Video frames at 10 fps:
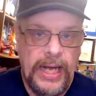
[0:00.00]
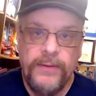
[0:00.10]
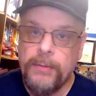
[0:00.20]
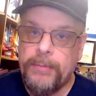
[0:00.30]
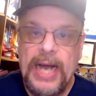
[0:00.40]

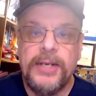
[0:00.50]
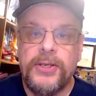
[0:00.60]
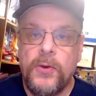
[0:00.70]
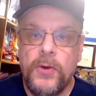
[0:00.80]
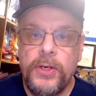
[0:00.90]
of the box
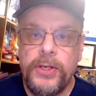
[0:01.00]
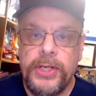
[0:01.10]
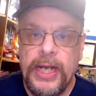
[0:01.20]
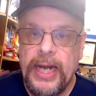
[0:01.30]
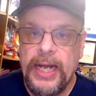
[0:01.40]

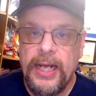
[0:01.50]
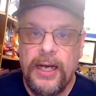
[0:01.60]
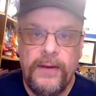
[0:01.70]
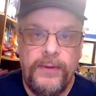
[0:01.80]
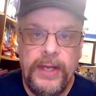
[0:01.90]
scores, any
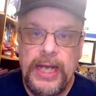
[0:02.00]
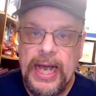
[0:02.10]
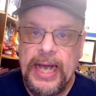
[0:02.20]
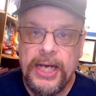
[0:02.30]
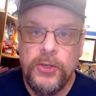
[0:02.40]
of the
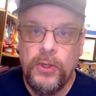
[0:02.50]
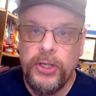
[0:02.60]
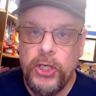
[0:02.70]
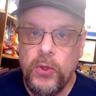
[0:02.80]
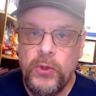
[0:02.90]
actual
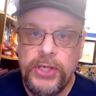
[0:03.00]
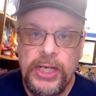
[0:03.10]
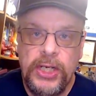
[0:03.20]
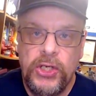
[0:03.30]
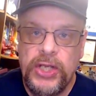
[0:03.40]

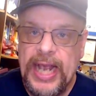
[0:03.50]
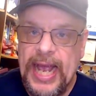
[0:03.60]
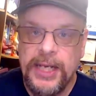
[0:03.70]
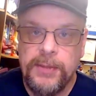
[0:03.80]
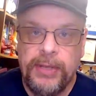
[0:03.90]
usage, the
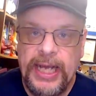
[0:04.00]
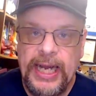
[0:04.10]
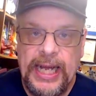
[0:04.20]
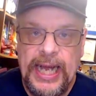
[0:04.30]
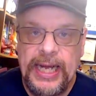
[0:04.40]

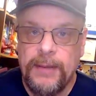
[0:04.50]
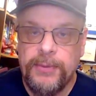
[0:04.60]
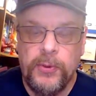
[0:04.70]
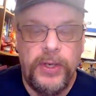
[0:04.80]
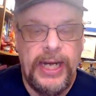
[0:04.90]
as-played
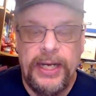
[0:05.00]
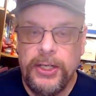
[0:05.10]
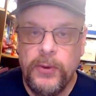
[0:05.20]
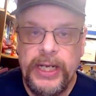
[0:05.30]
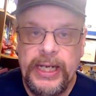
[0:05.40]
lineups. We're not
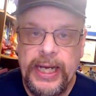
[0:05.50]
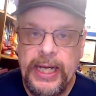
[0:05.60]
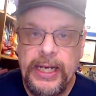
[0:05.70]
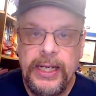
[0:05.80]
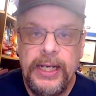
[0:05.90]
doing
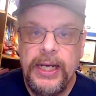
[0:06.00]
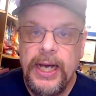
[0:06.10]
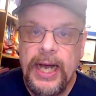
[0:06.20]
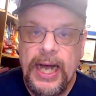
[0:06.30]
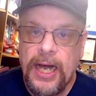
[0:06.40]
that.
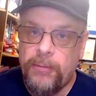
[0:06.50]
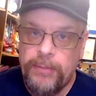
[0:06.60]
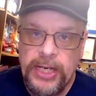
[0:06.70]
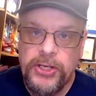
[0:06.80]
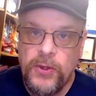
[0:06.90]
I'll
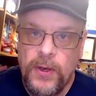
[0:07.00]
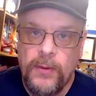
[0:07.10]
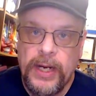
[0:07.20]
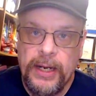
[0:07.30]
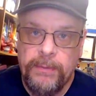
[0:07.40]
pitch who I
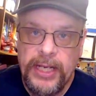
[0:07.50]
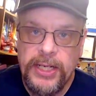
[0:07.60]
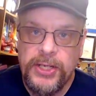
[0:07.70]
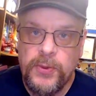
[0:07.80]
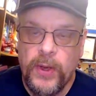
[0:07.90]
want to
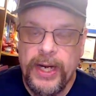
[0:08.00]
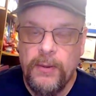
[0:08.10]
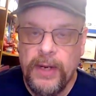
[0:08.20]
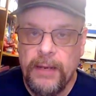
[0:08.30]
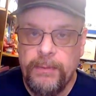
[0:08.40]
pitch when I
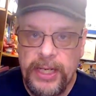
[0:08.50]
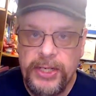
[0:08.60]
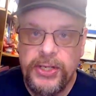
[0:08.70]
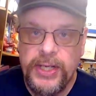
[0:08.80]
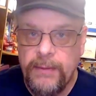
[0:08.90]
want to
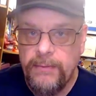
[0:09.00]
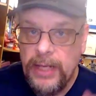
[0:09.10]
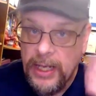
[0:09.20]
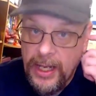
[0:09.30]
pitch them,